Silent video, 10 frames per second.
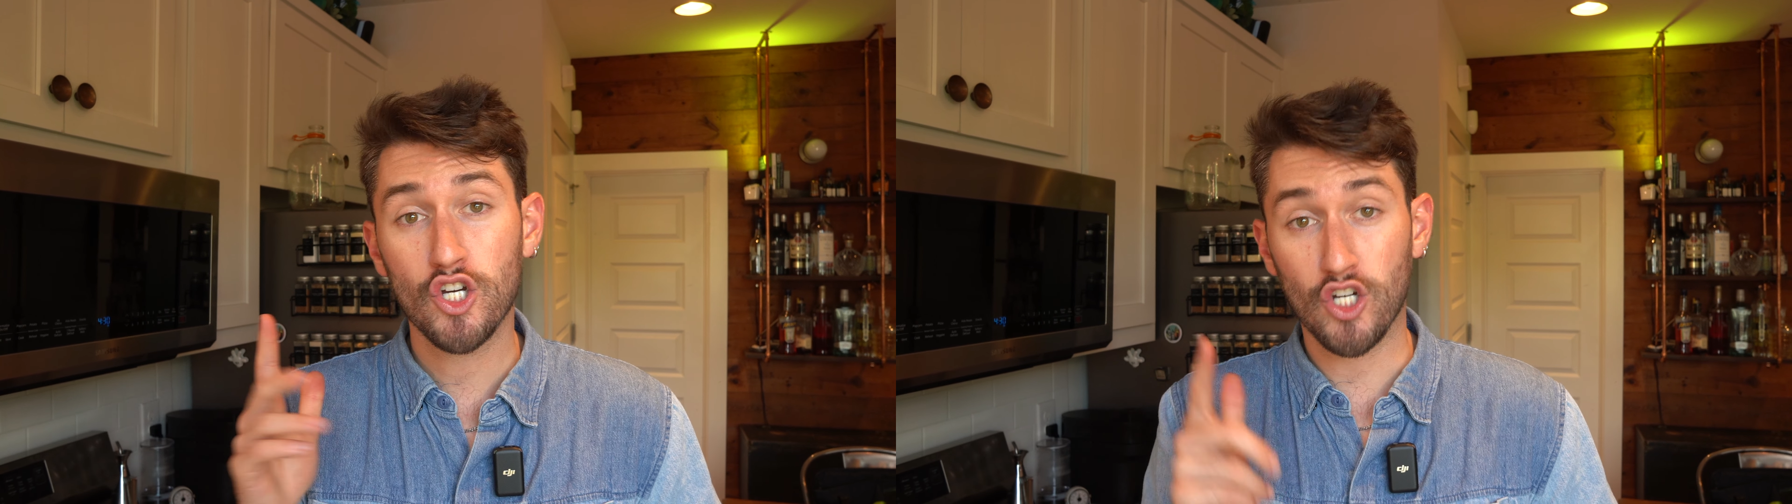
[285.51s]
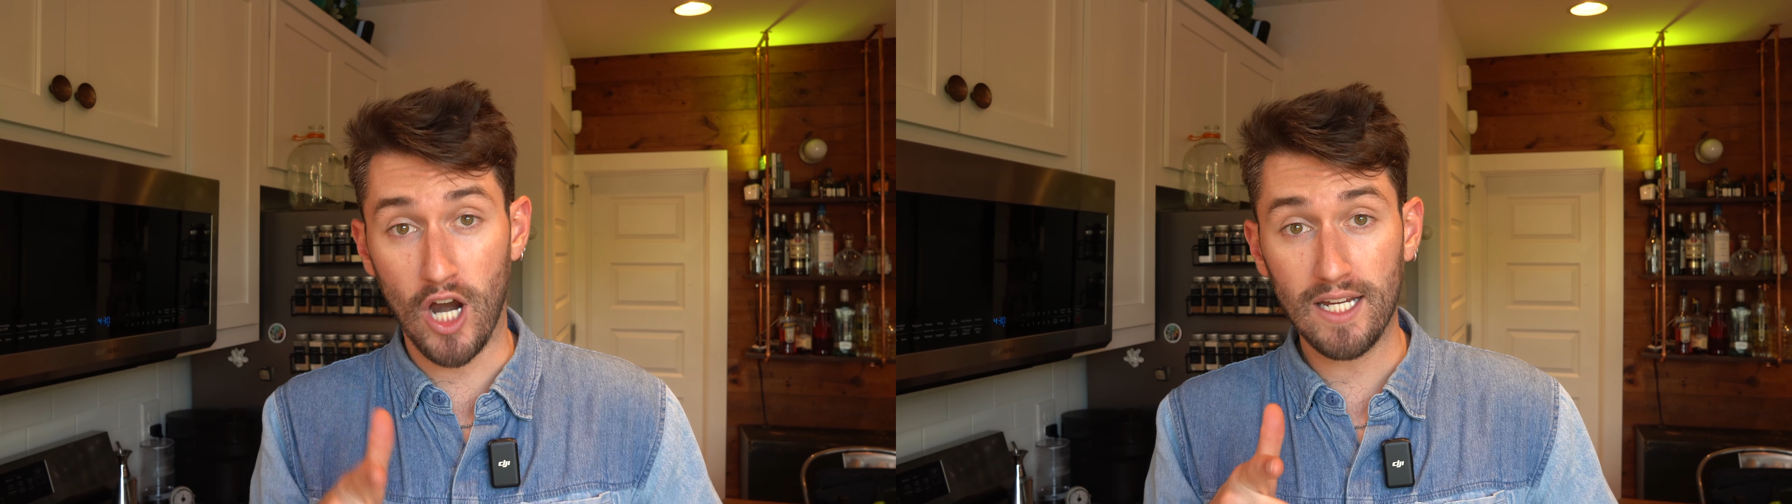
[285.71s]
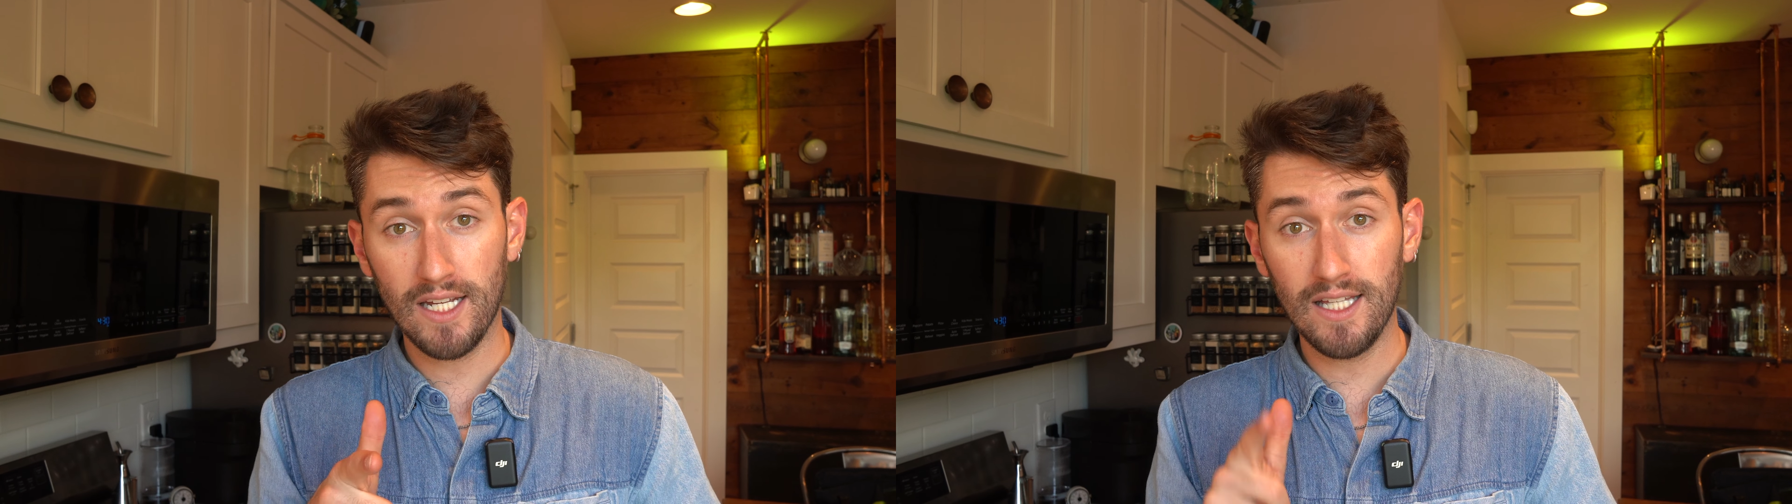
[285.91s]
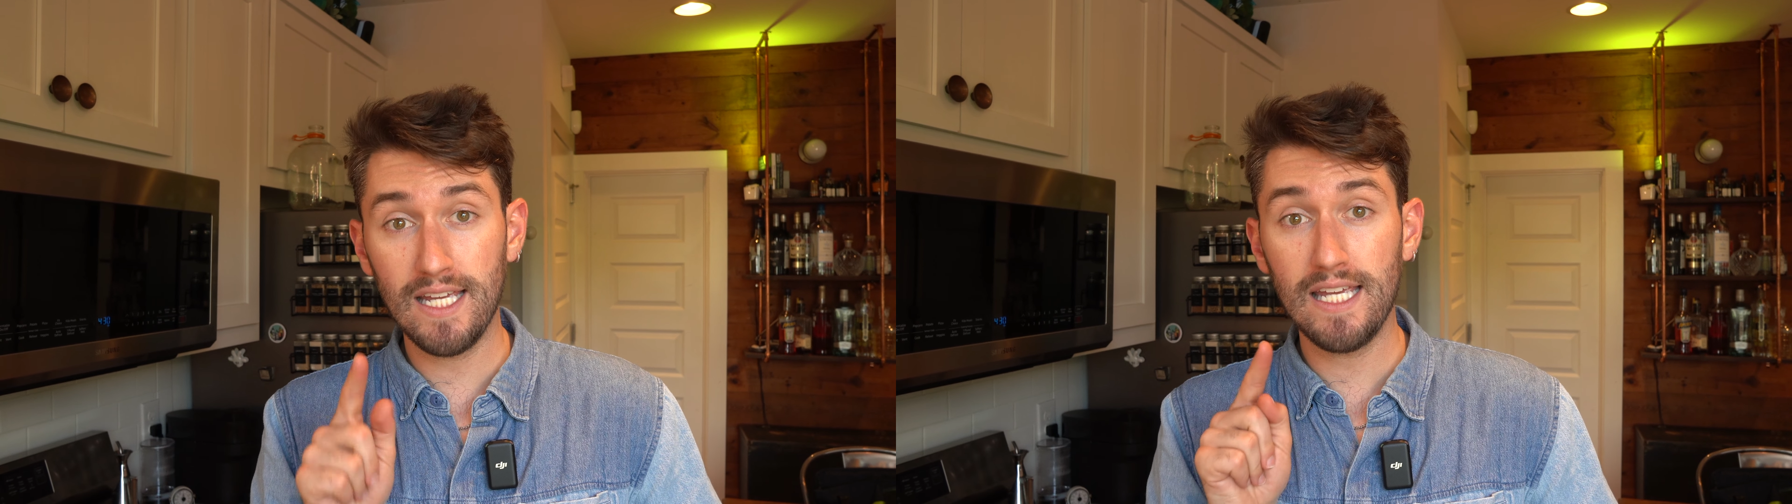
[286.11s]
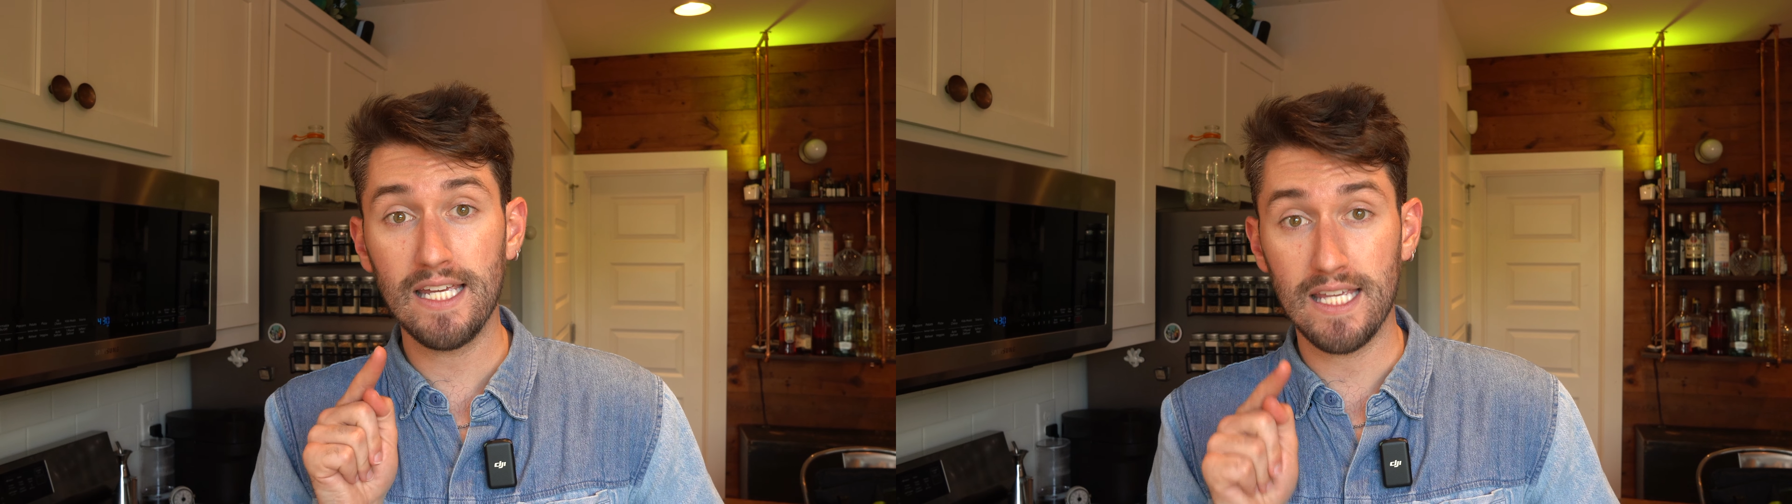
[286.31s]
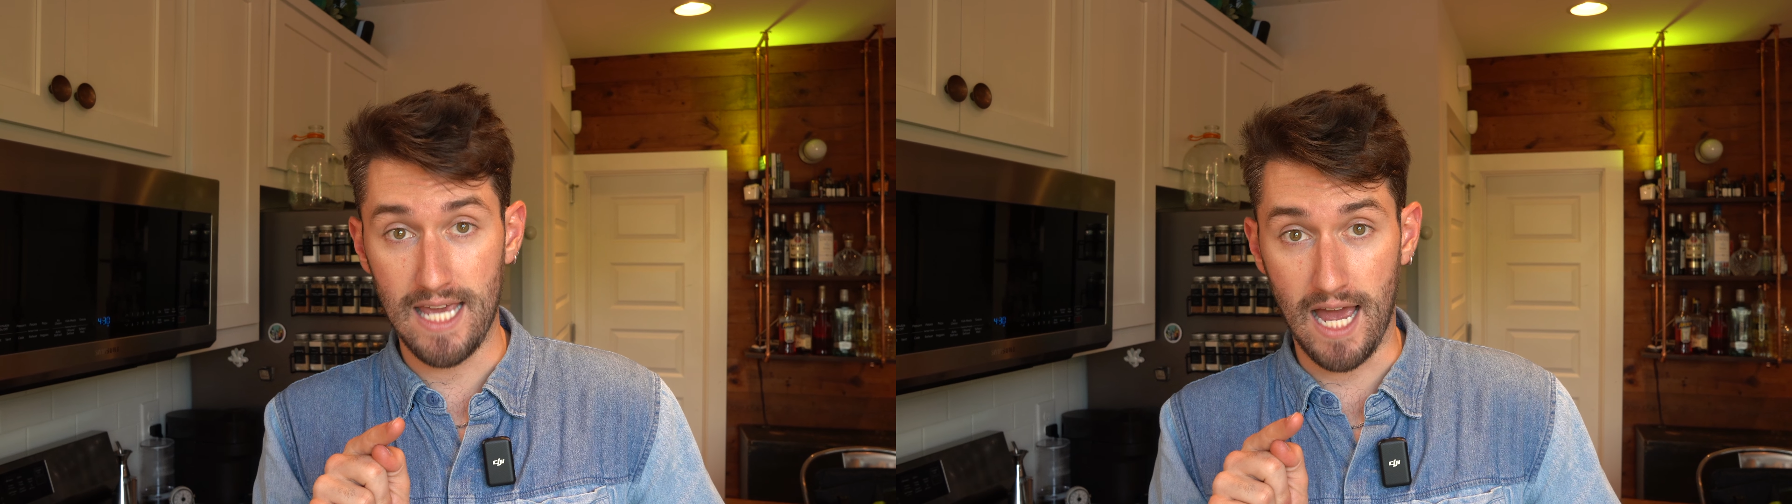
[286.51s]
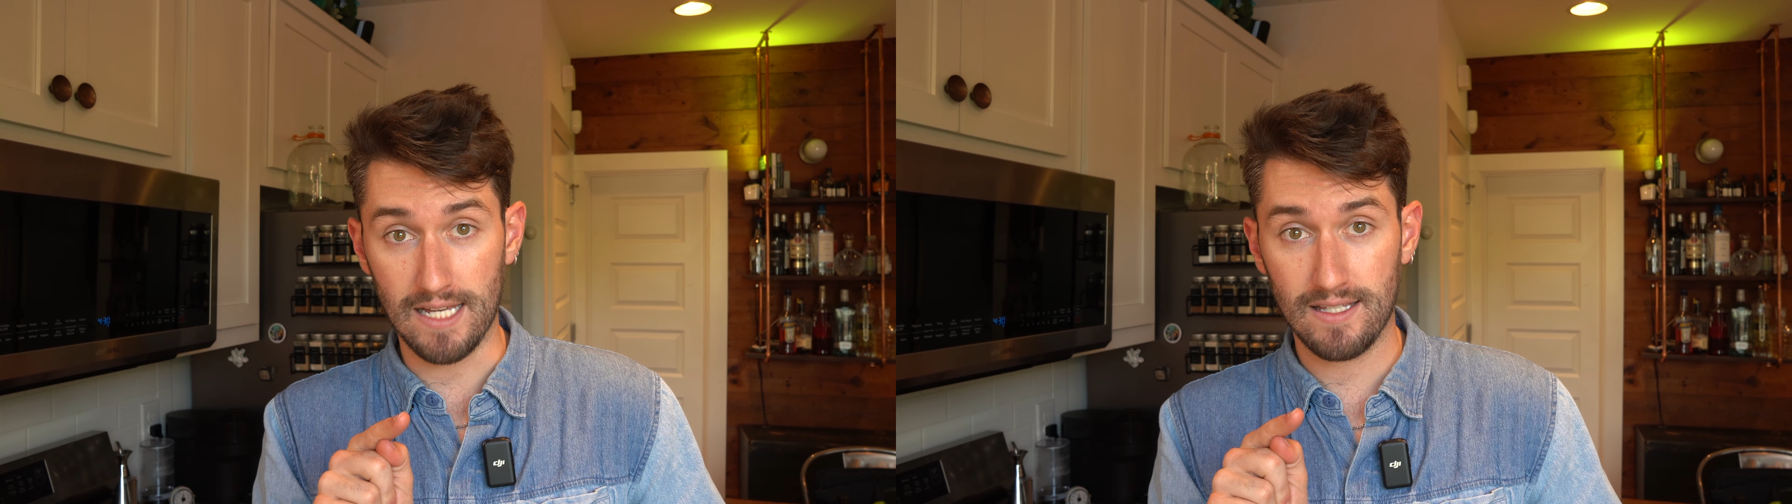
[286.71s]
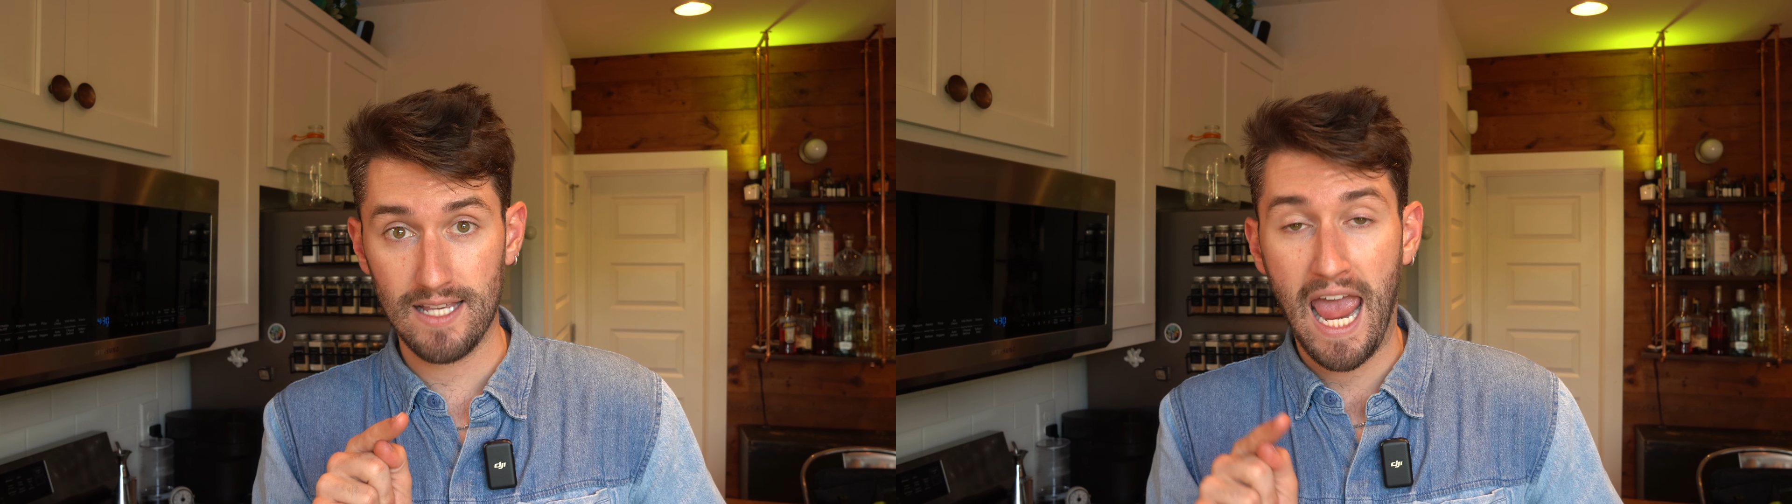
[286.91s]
Shockingly, yes.